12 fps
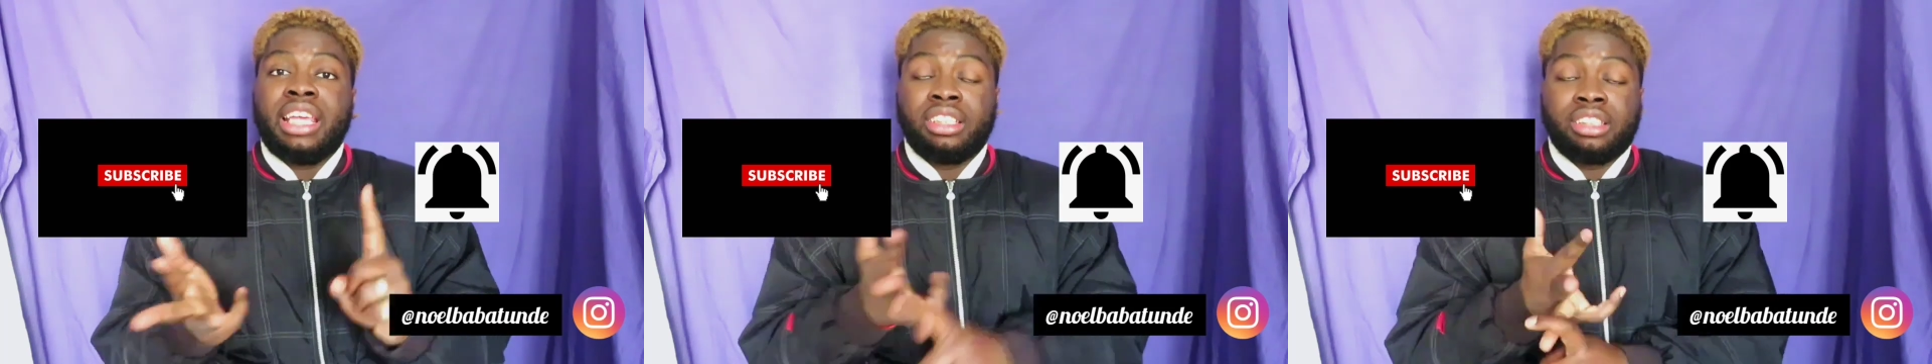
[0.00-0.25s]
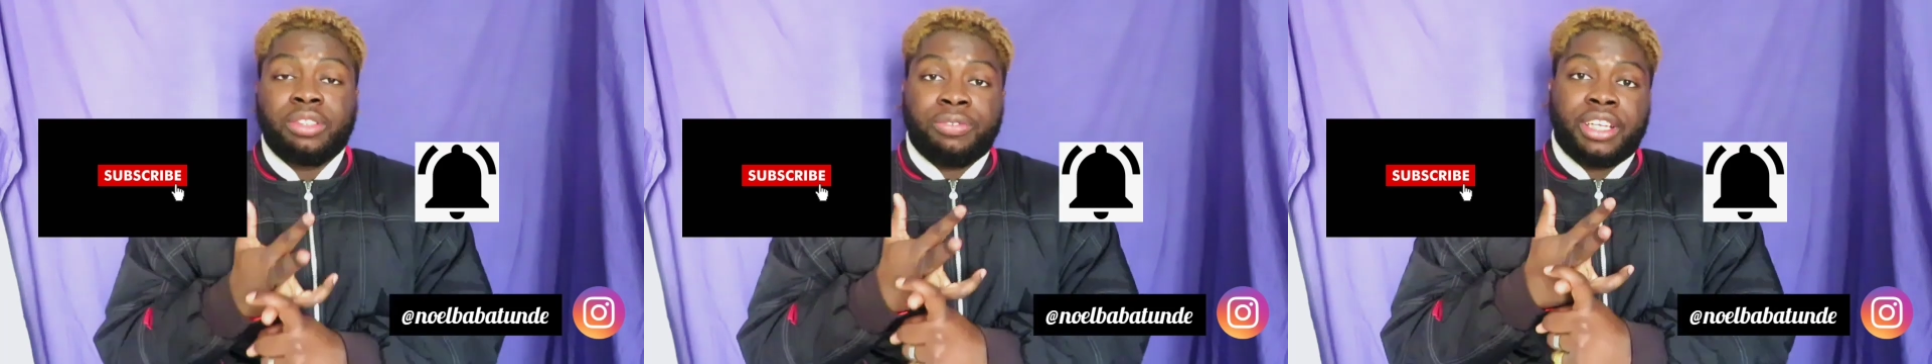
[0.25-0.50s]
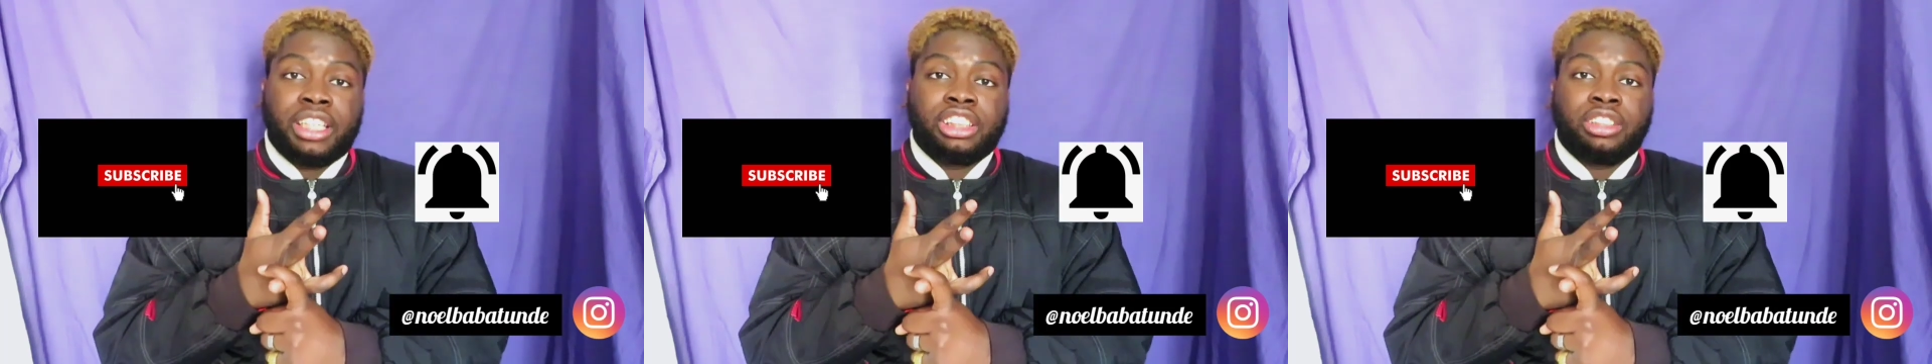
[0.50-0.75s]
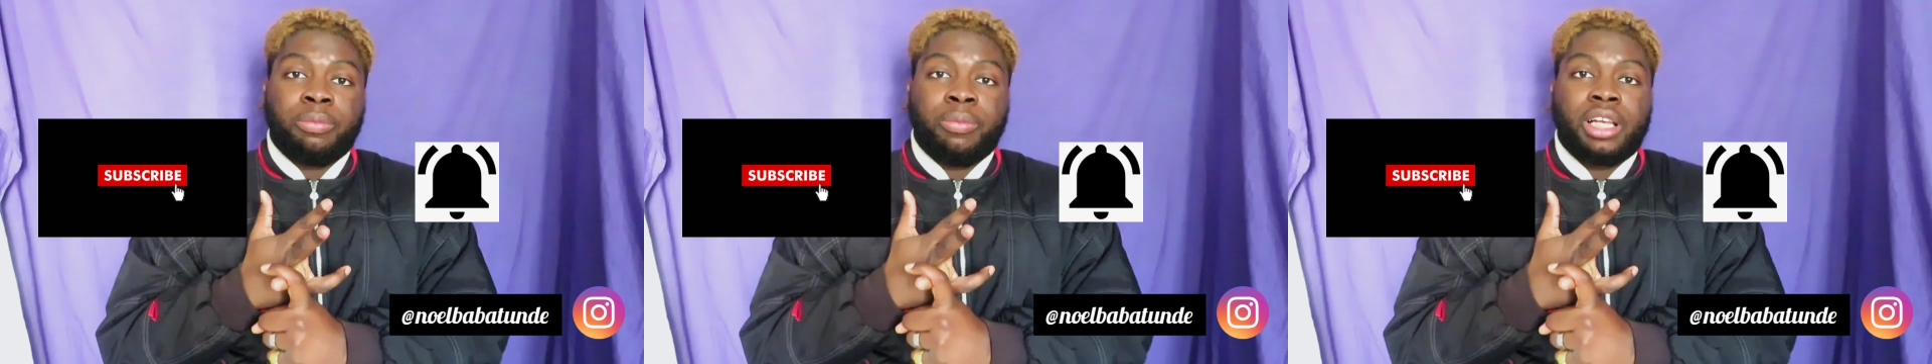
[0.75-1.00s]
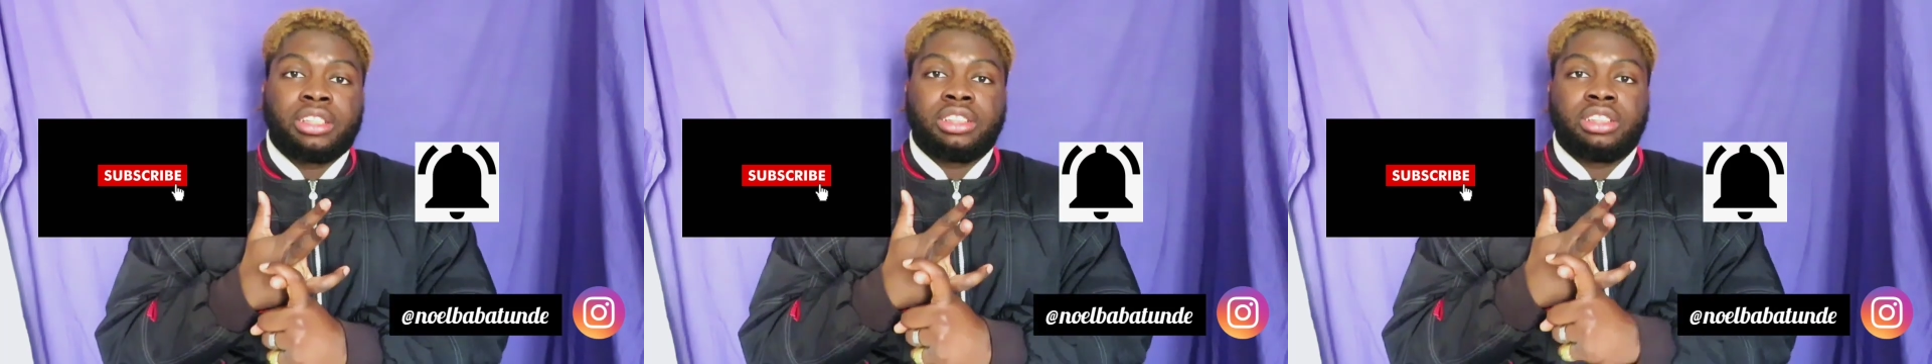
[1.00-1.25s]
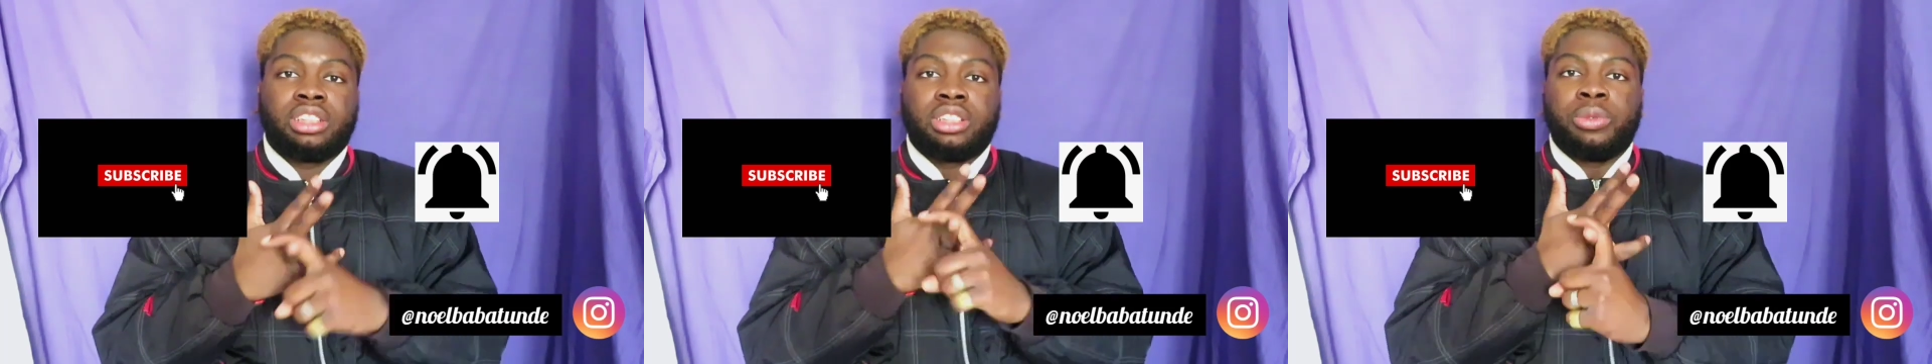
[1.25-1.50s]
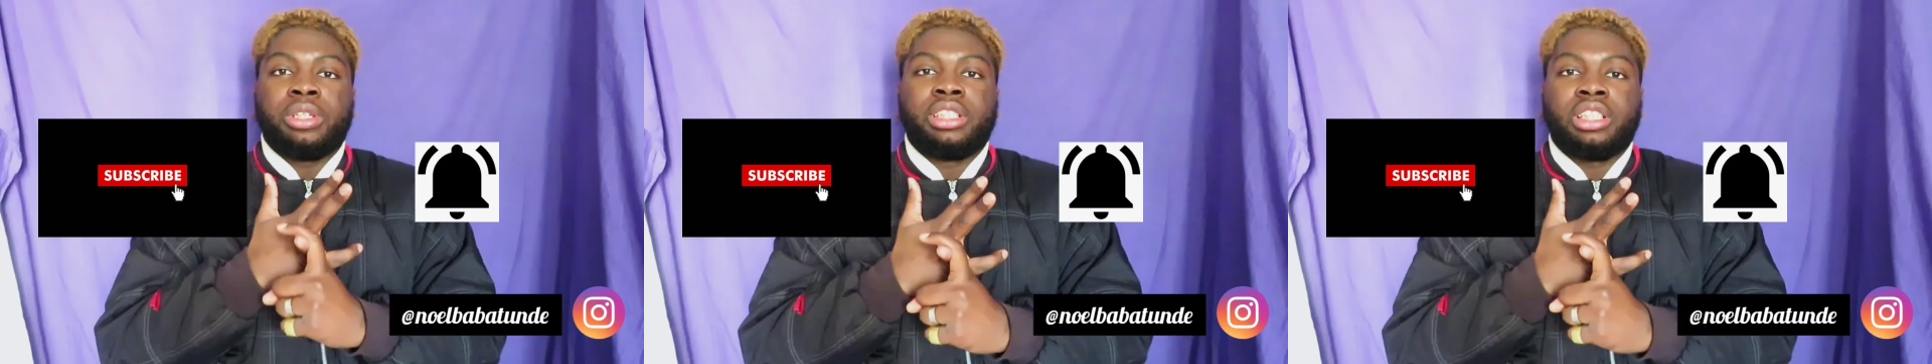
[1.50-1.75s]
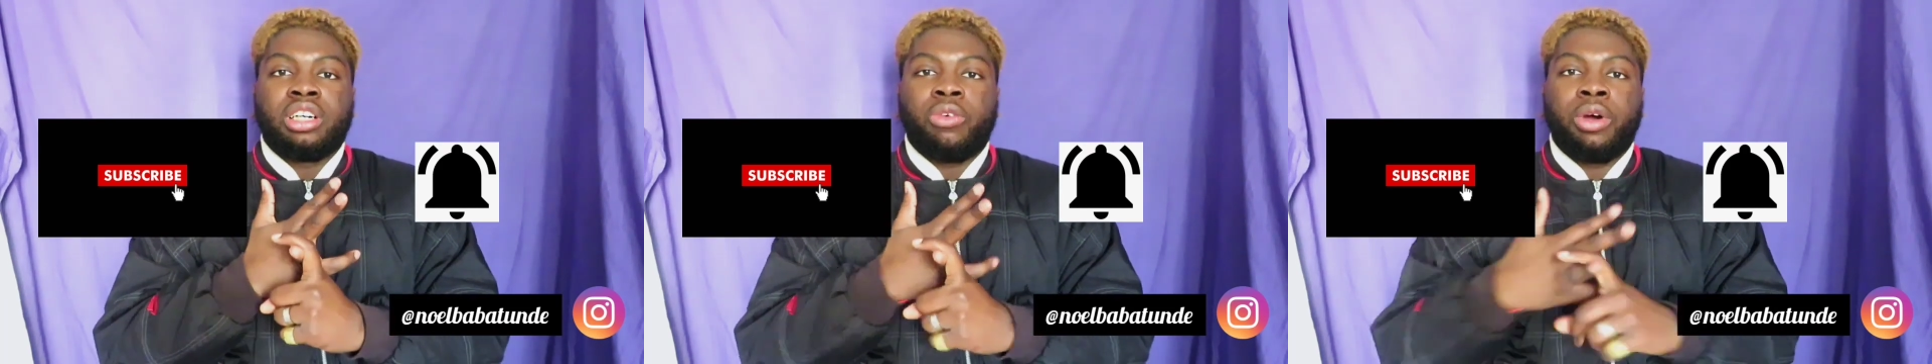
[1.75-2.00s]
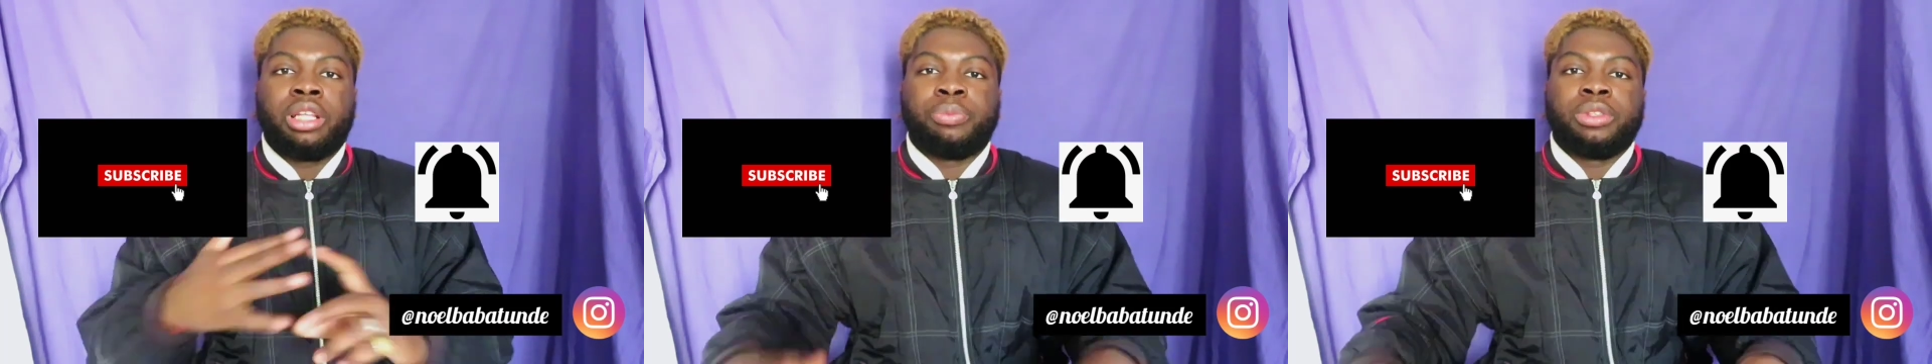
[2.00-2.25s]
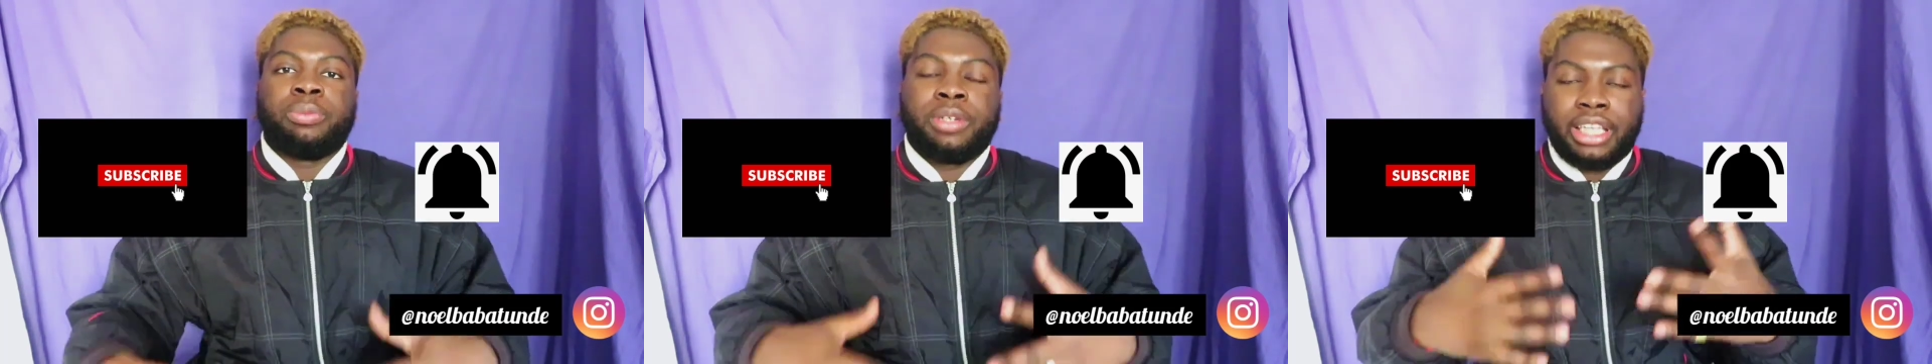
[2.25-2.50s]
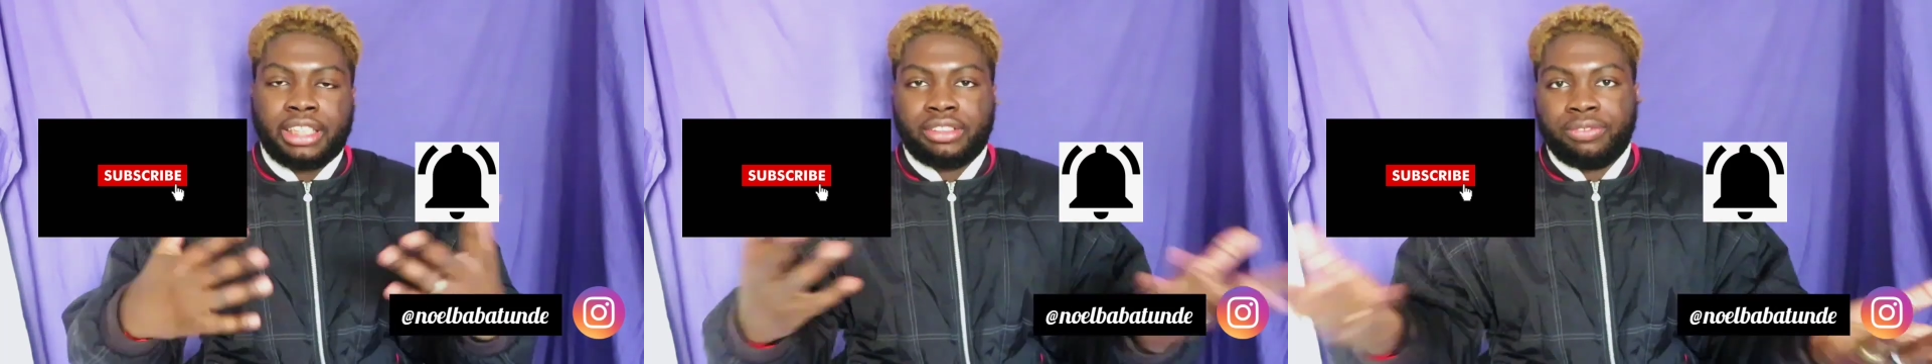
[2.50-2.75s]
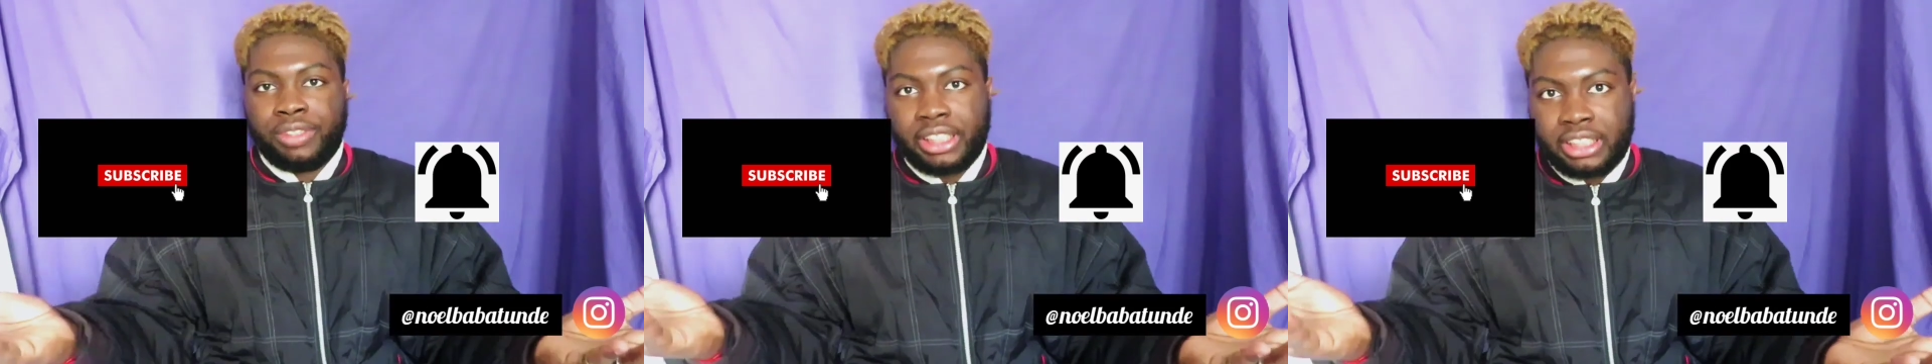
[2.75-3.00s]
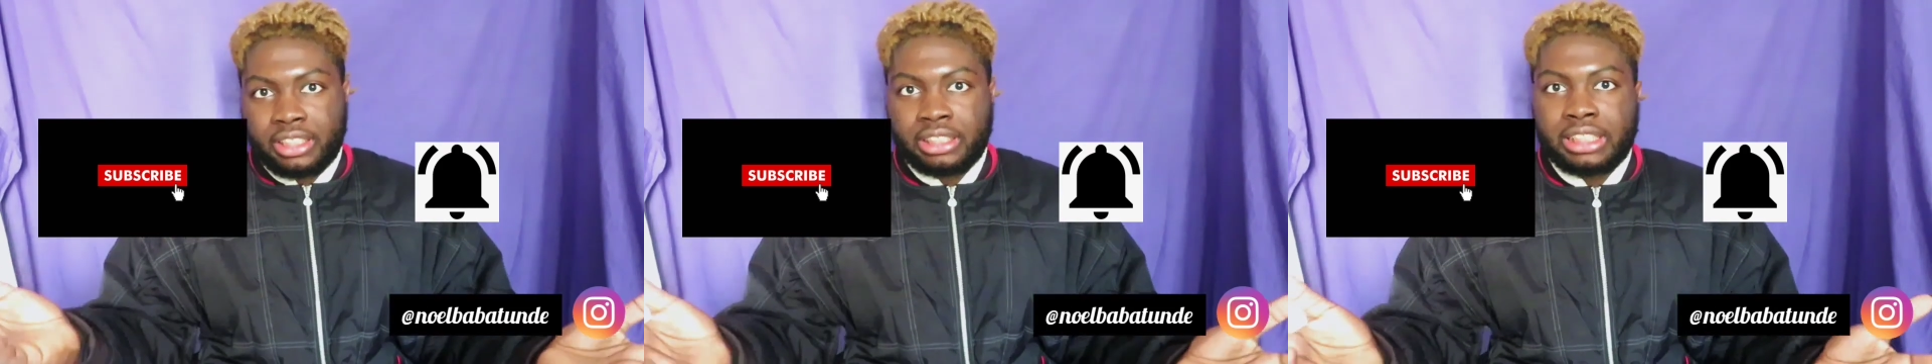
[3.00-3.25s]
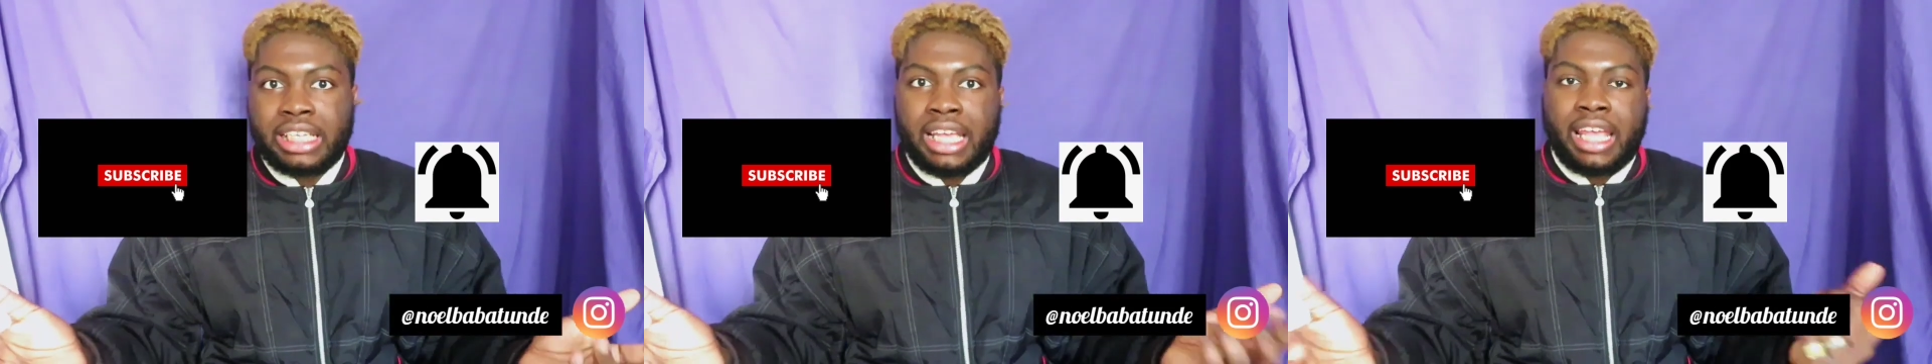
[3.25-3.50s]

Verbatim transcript: hit the notification bell so you will know when i put my next video